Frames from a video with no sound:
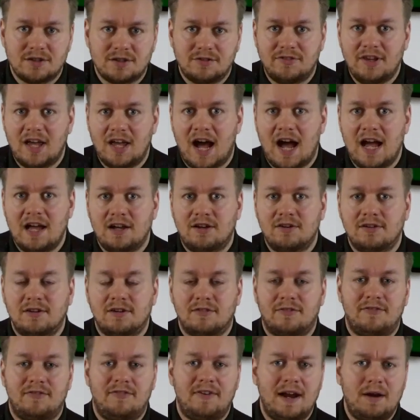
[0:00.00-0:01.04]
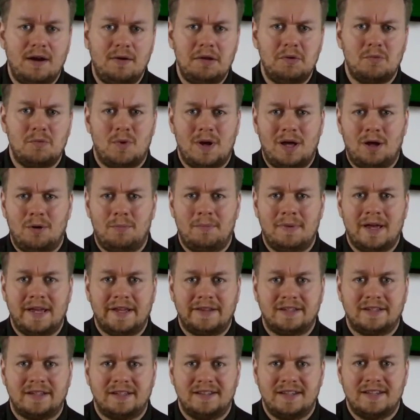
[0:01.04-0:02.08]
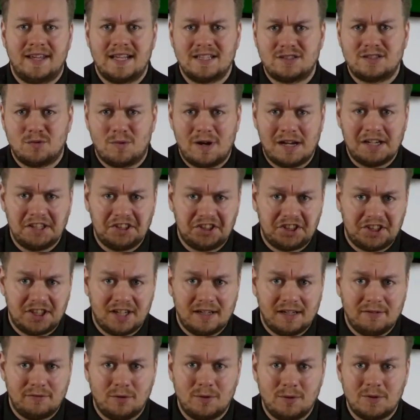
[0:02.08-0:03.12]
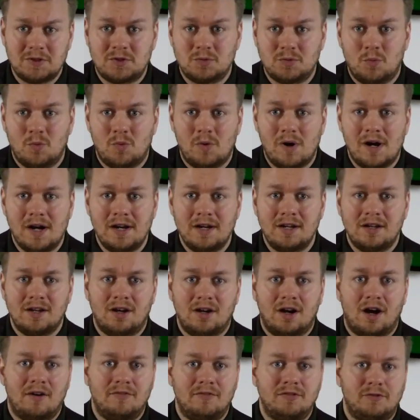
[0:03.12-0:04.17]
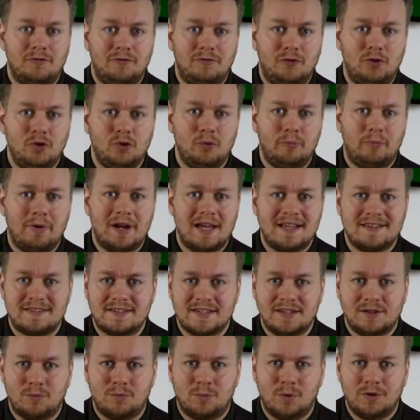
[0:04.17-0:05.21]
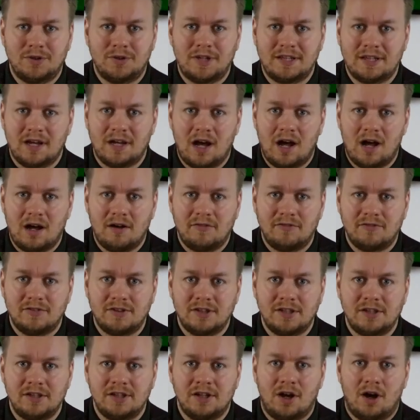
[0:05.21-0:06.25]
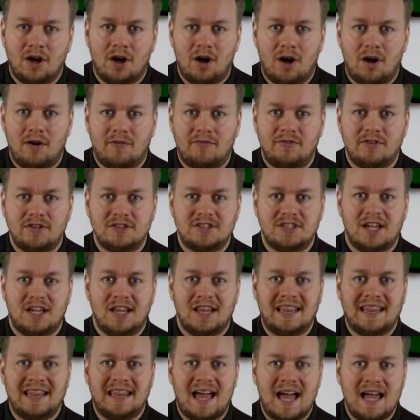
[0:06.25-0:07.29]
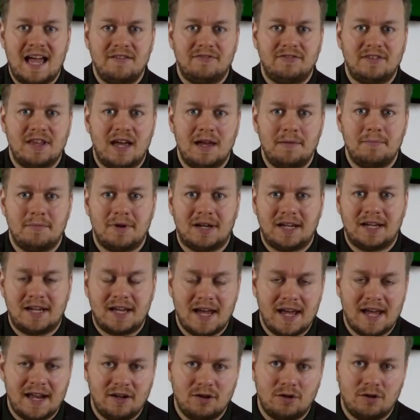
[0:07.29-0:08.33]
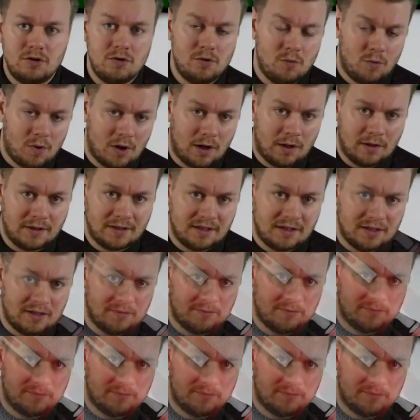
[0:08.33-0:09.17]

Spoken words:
of the Icon are very well made. That's why Sheaffer is one of the few brands in the world that often offers a lifetime mechanical warranty.